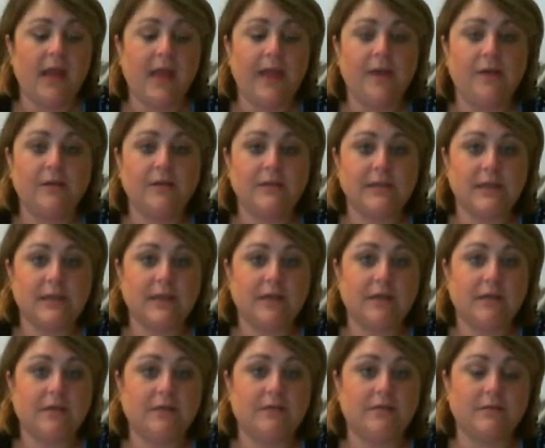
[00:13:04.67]

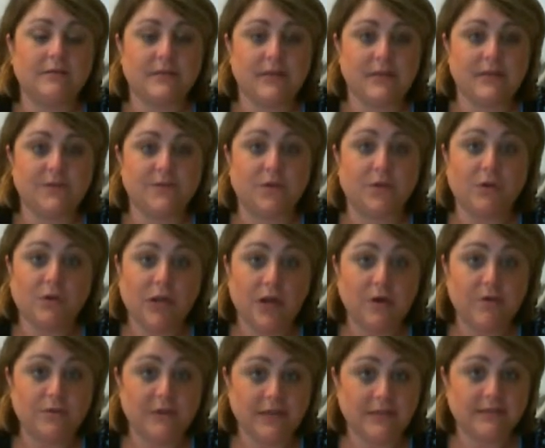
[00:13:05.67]
LDL stands for
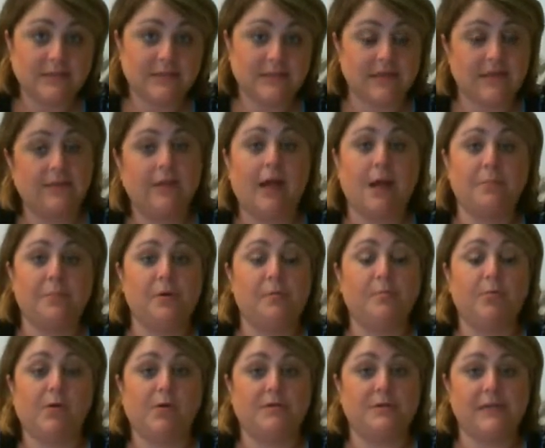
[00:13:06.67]
low density
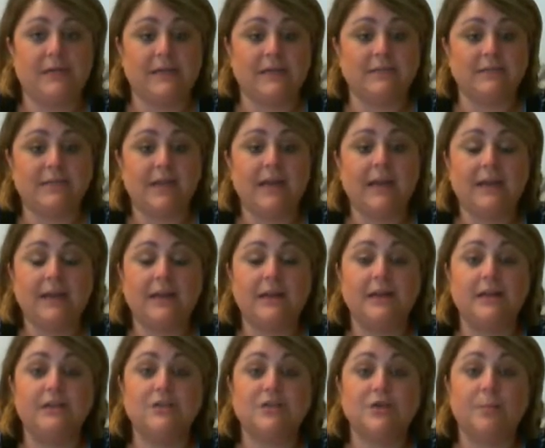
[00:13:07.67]
lipoproteins, and
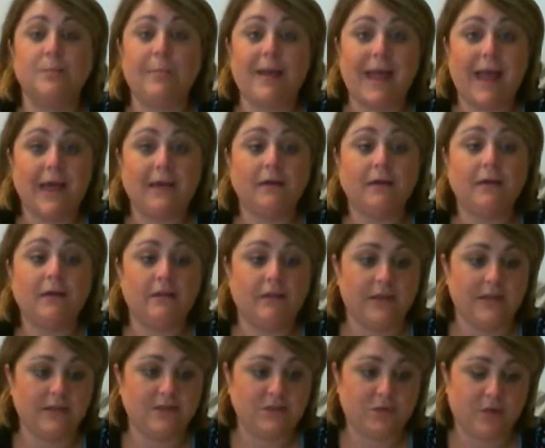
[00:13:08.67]
it is your bad
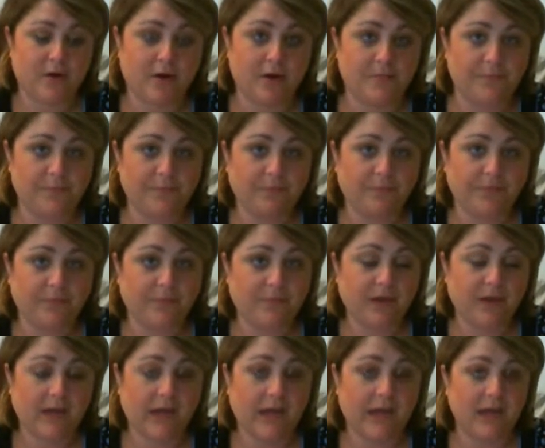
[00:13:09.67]
cholesterol.
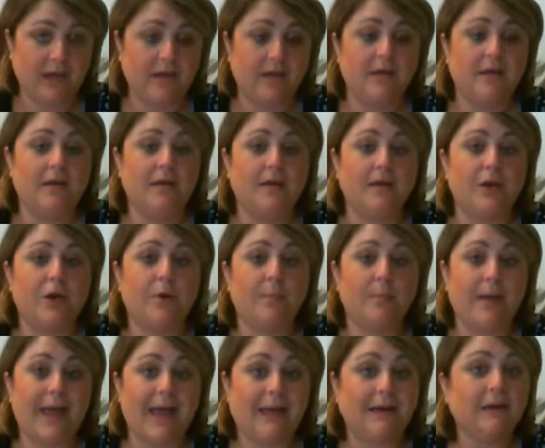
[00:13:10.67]
Okay, your
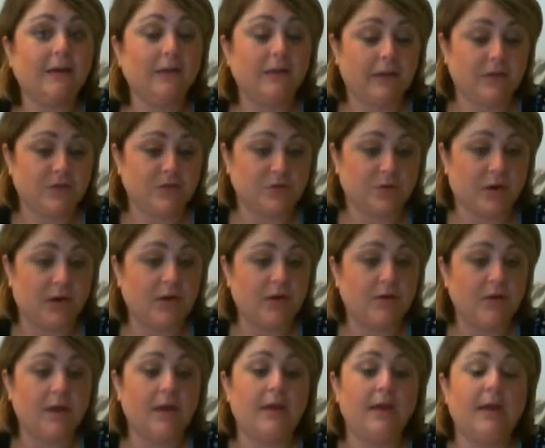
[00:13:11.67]
bad cholesterol.
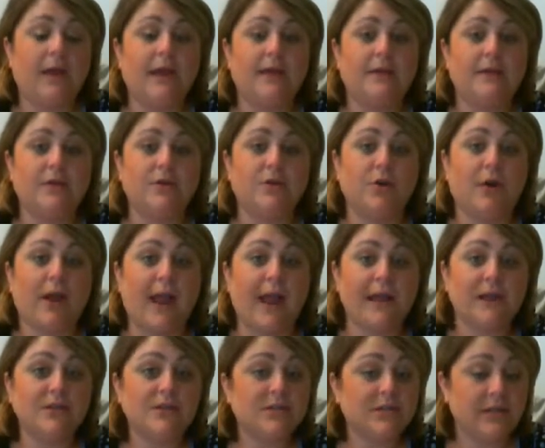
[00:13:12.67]
And then your
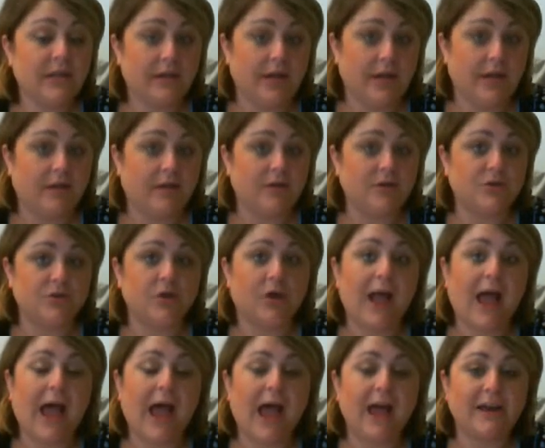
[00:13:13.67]
HDL is your
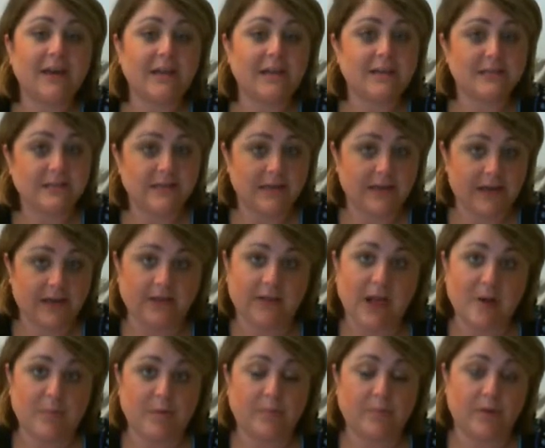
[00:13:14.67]
high density
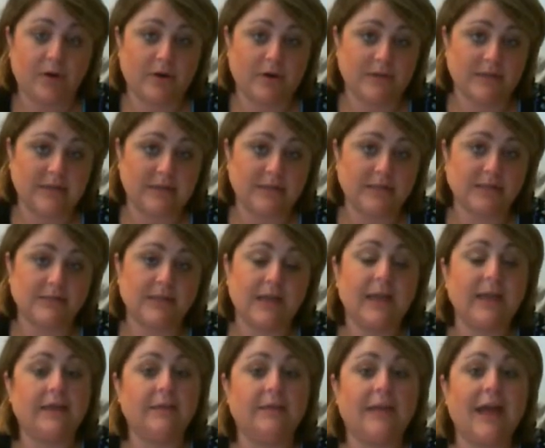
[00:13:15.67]
lipoproteins,
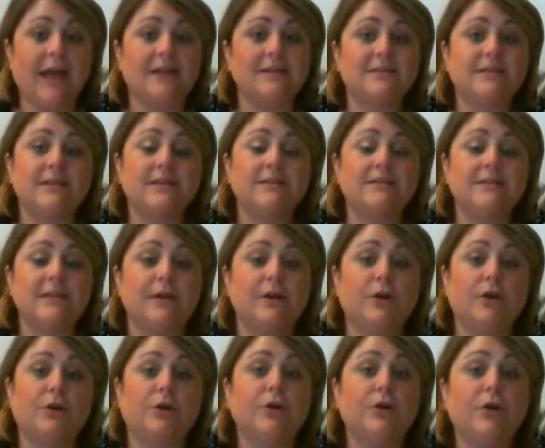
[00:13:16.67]
and that's
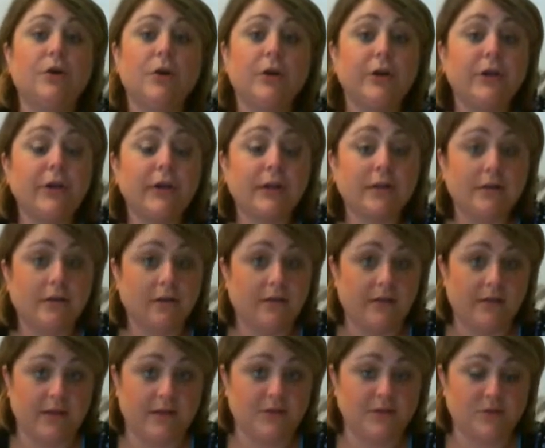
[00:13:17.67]
considered your good
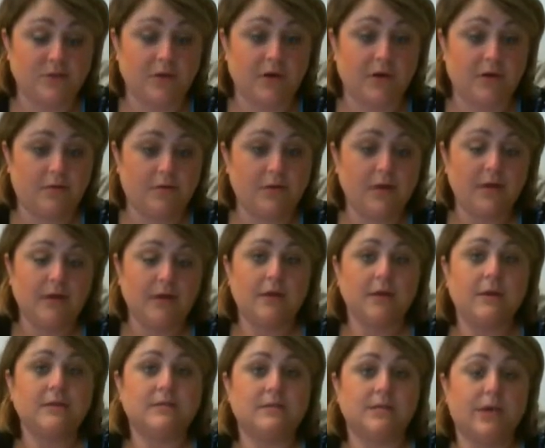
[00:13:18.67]
cholesterol.
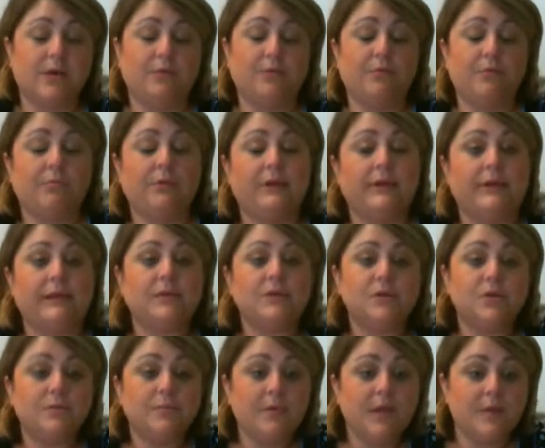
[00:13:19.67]
So
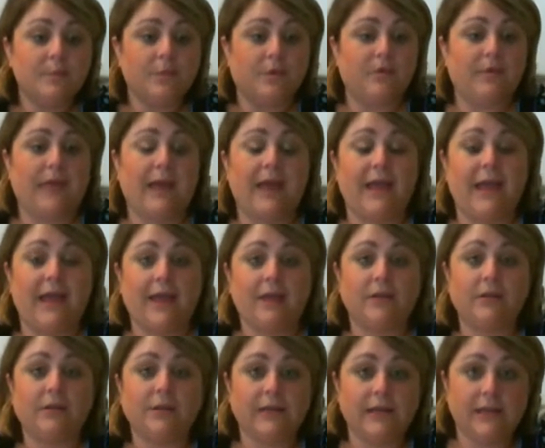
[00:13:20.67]
please remember that
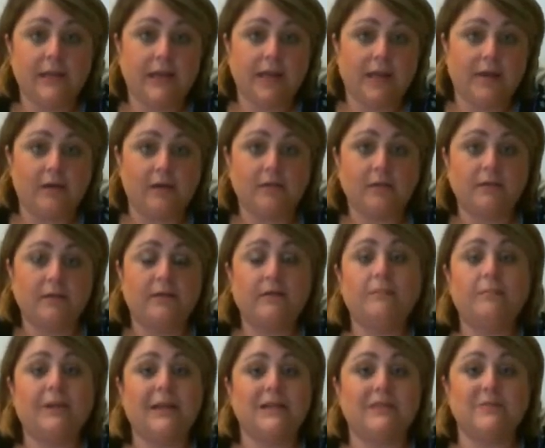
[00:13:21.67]
LDL
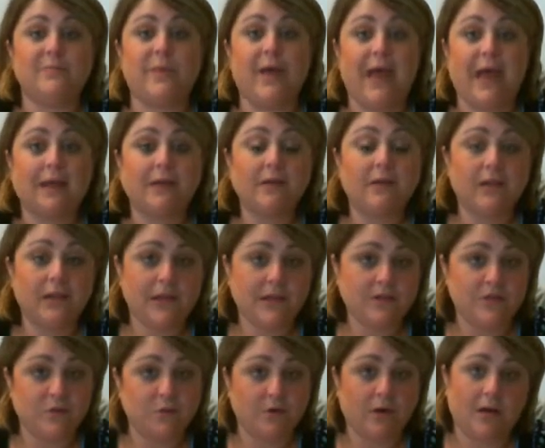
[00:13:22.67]
means bad
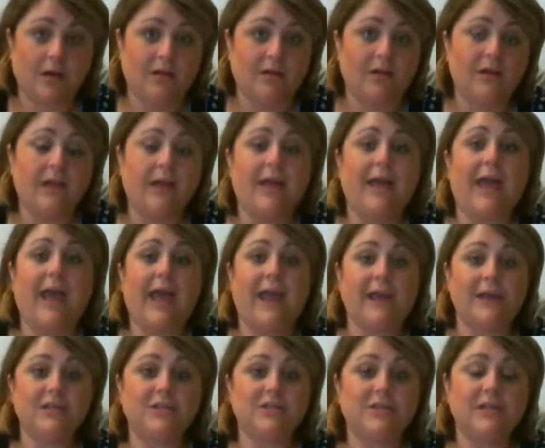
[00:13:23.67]
cholesterol,
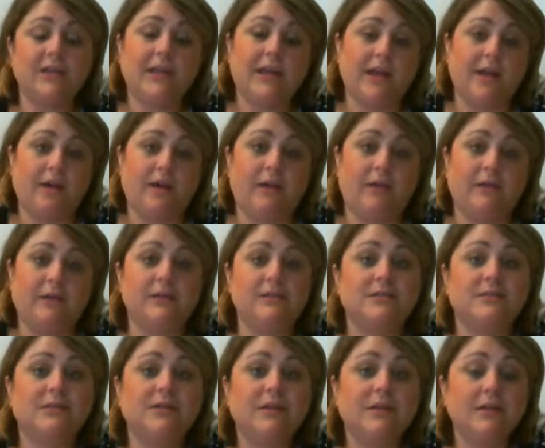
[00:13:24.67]
HDL
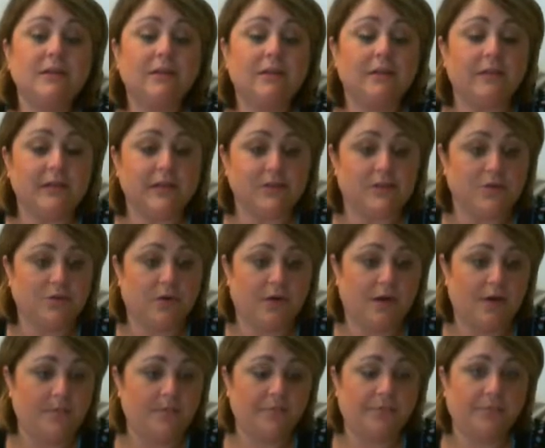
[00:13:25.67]
is good
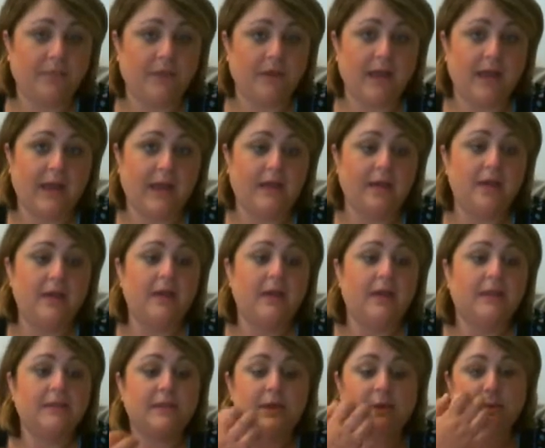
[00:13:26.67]
cholesterol. Okay,
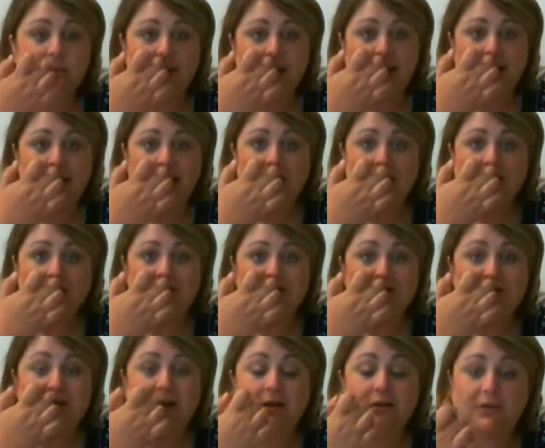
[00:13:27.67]
then we have
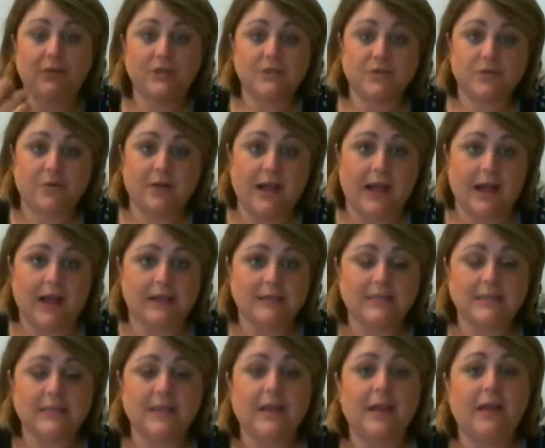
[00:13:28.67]

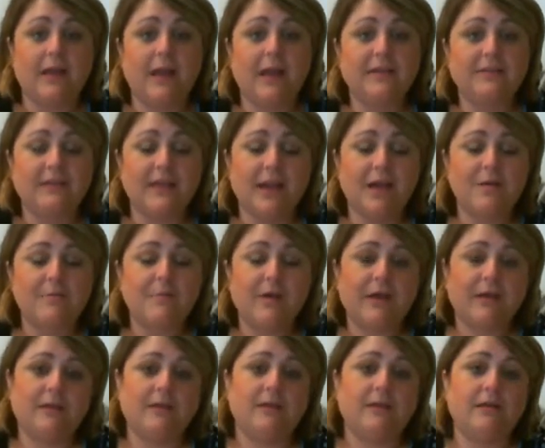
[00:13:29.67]
triglycerides, and that
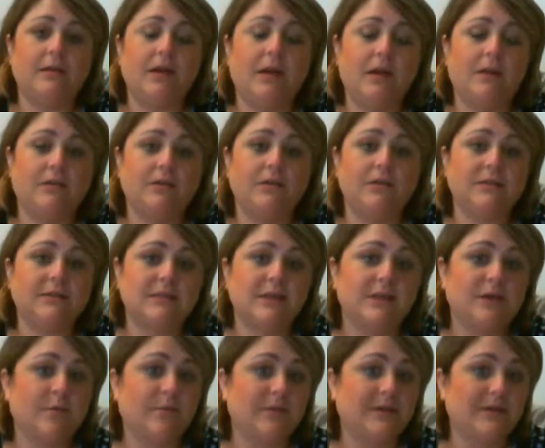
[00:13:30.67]
mainly looks
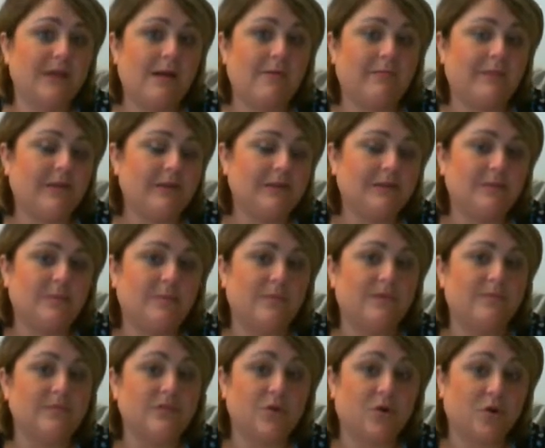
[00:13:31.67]
at your metabolism
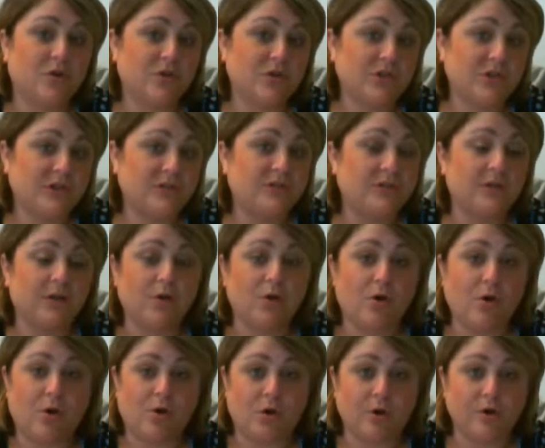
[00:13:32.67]
of starches and
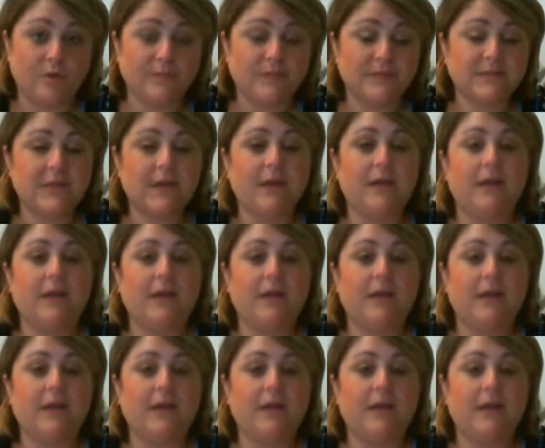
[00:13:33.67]
carbs,